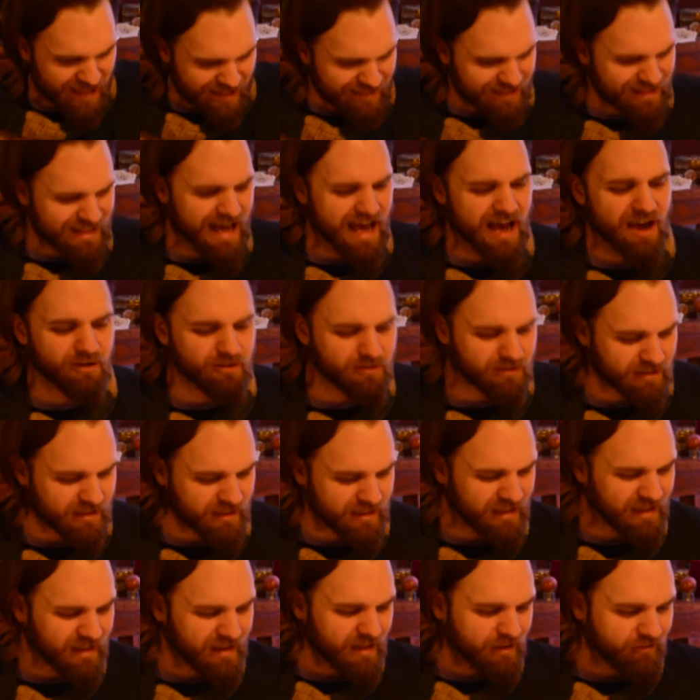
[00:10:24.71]

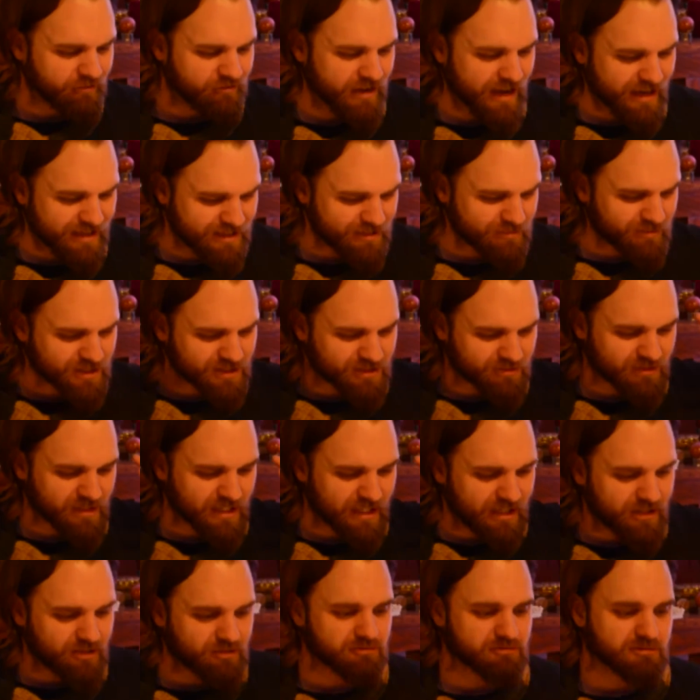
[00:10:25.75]
loudly. In fact, he wasn't
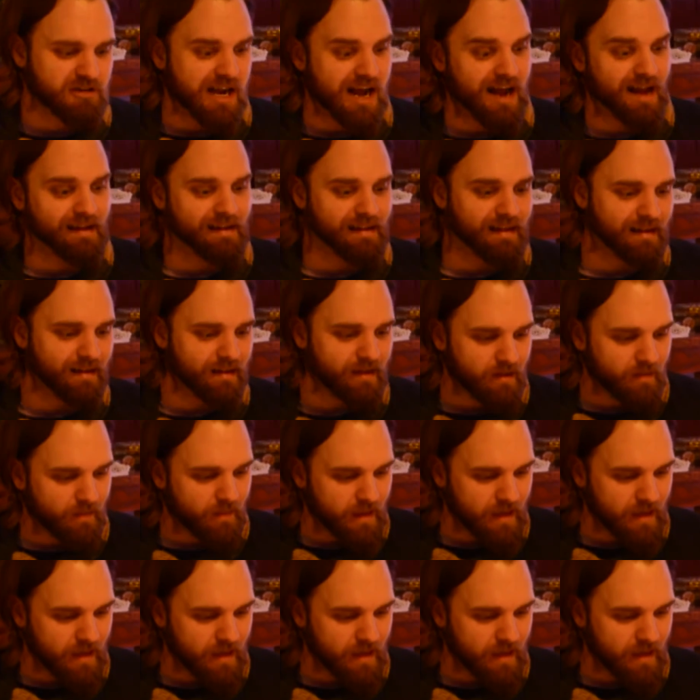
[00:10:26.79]
really crying.